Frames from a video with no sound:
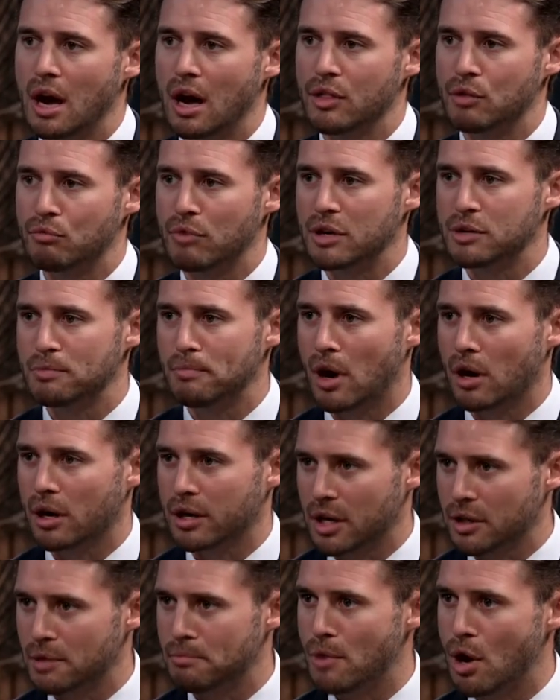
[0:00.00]
the rental
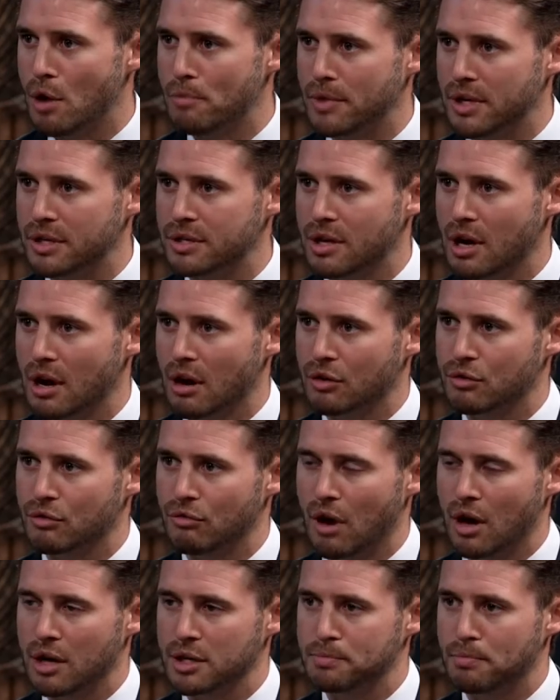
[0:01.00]
market at the moment is
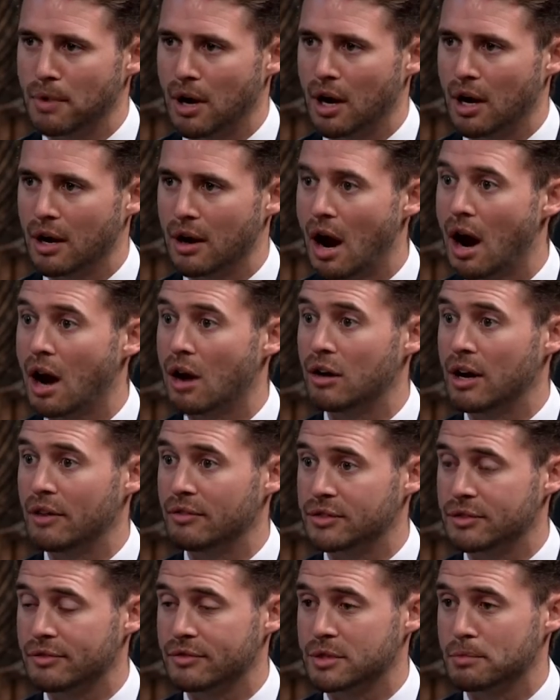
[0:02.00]
characterised by higher
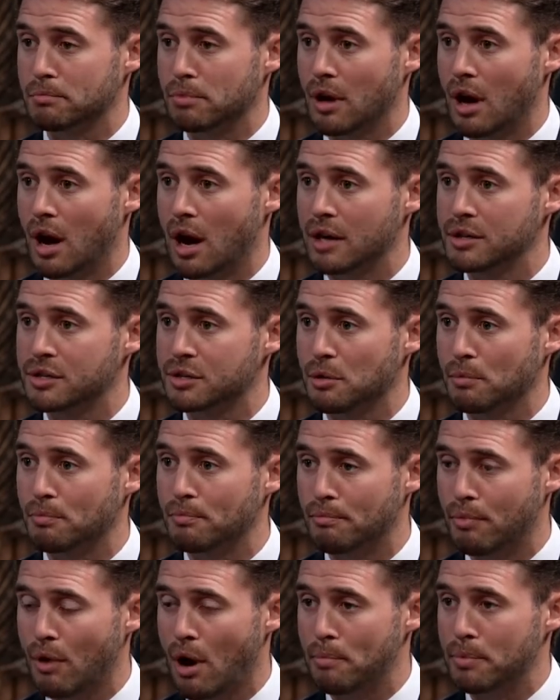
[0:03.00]
levels of supply,
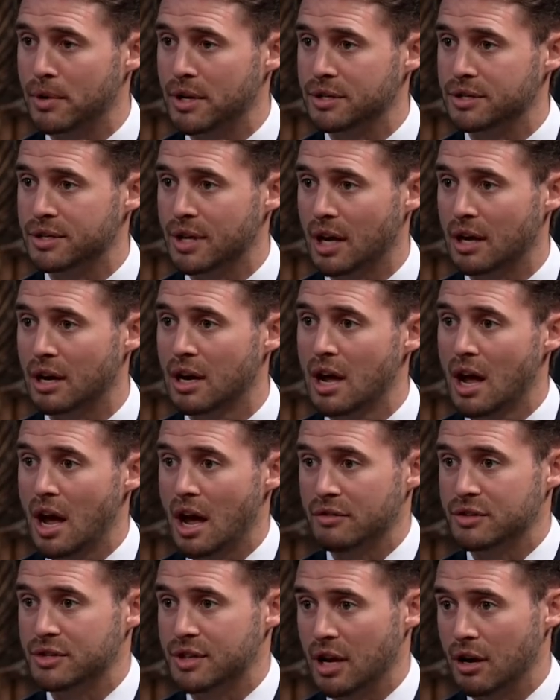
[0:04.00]
so properties that
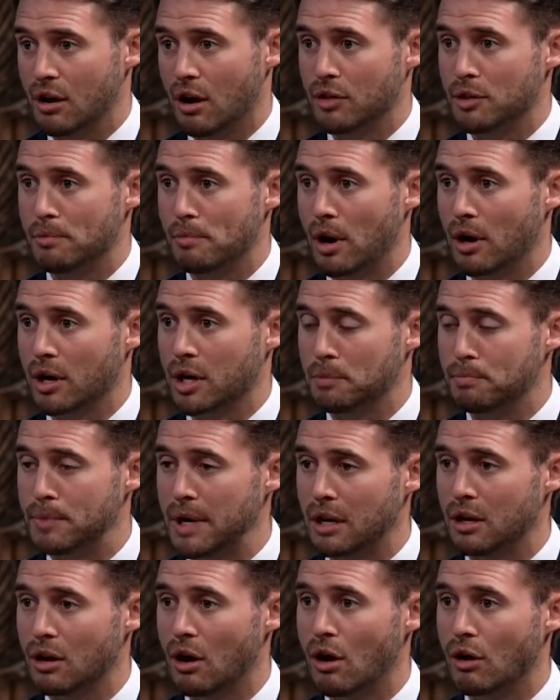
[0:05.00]
have stayed on the market a
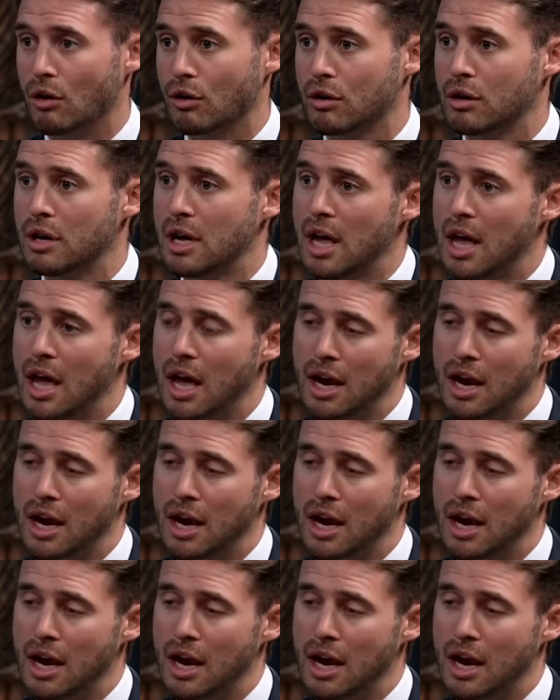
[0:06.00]
bit longer,